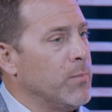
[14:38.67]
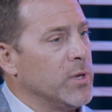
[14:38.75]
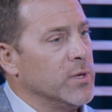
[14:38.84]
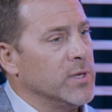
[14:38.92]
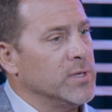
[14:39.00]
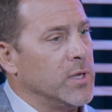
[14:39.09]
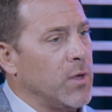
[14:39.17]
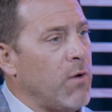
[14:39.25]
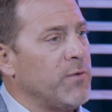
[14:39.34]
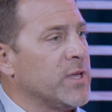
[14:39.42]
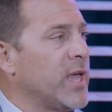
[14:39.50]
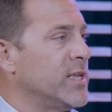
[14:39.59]
but in
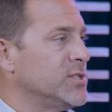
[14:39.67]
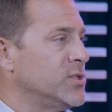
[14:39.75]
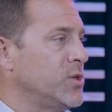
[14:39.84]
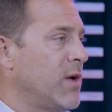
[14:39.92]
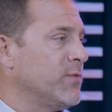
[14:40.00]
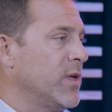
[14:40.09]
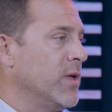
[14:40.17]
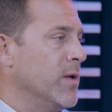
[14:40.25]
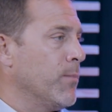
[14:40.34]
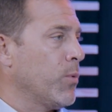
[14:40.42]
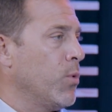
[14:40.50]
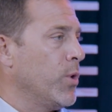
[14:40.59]
often cases you have to
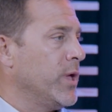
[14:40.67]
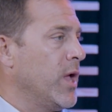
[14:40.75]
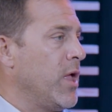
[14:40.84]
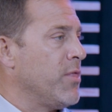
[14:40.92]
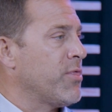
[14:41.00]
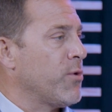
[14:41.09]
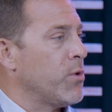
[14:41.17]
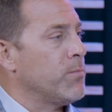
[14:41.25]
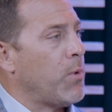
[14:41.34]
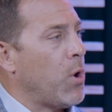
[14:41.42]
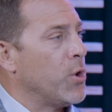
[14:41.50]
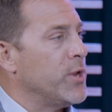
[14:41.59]
employ a
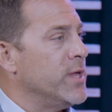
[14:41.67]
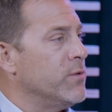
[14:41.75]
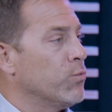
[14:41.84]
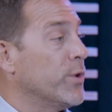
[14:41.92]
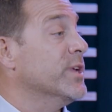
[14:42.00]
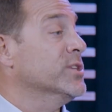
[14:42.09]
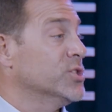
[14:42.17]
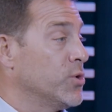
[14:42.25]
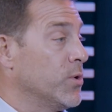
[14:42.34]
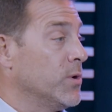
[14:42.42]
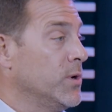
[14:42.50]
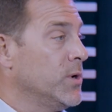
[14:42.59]
third-party
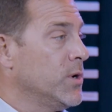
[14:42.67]
reinsurer.